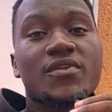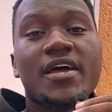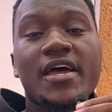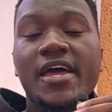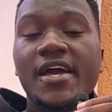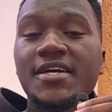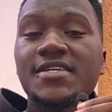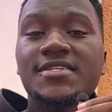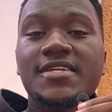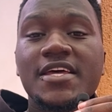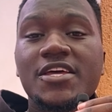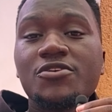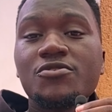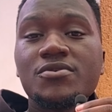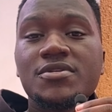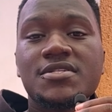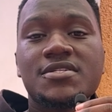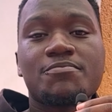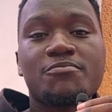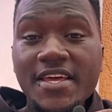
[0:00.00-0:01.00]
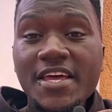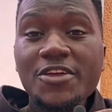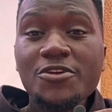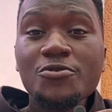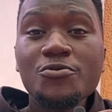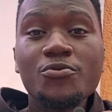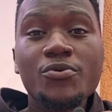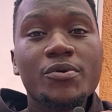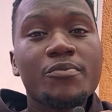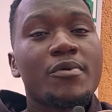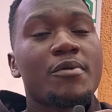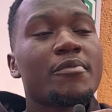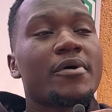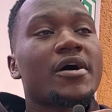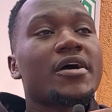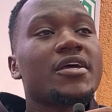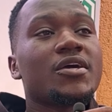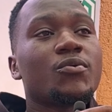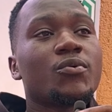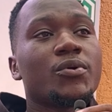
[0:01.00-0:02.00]
XAU is AU. We remember
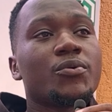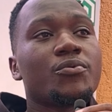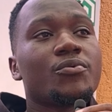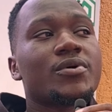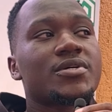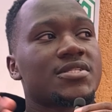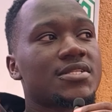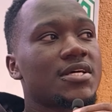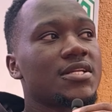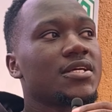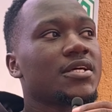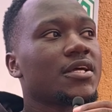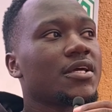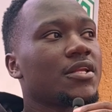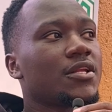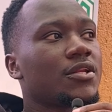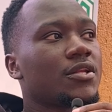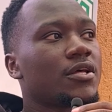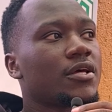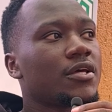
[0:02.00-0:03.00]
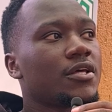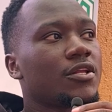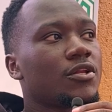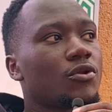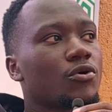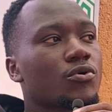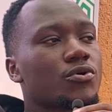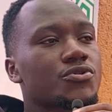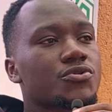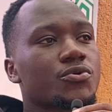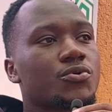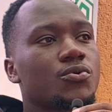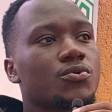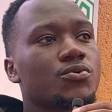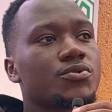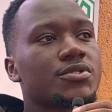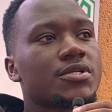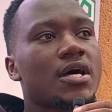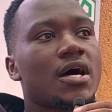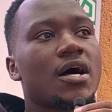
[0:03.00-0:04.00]
when we were studying in local
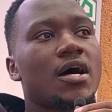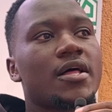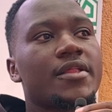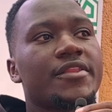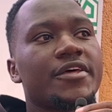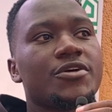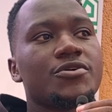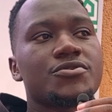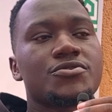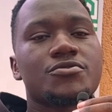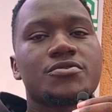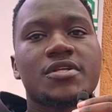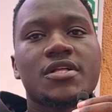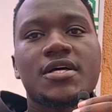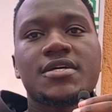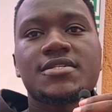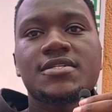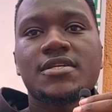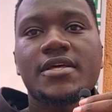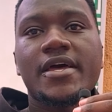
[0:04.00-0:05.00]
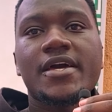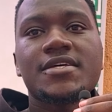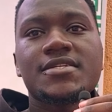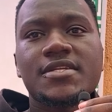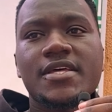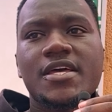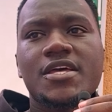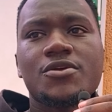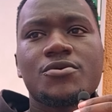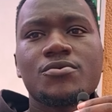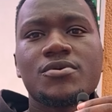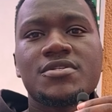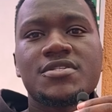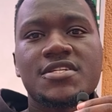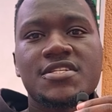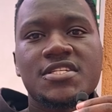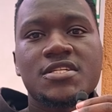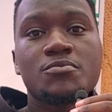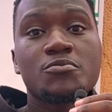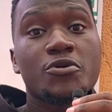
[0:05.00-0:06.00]
schools, they used to tell us XAU is a
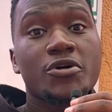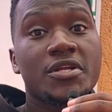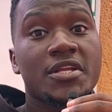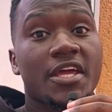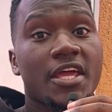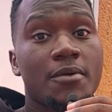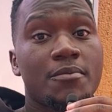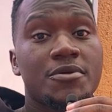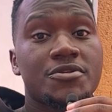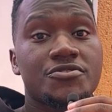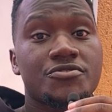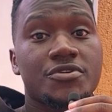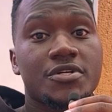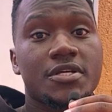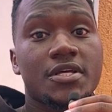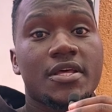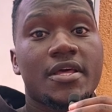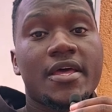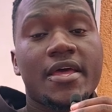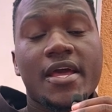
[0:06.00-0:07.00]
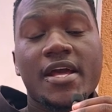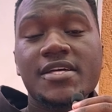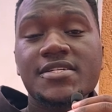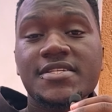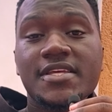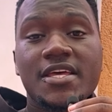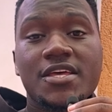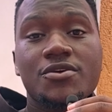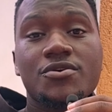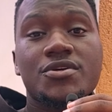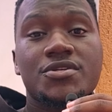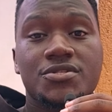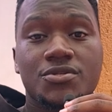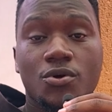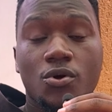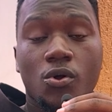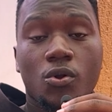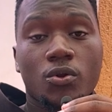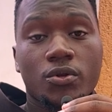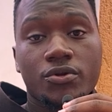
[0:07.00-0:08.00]
symbol in chemistry. XAU is
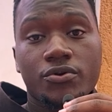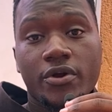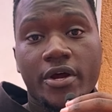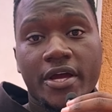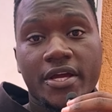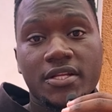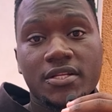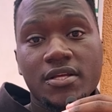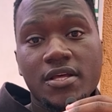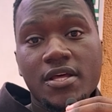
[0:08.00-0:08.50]
gold, right?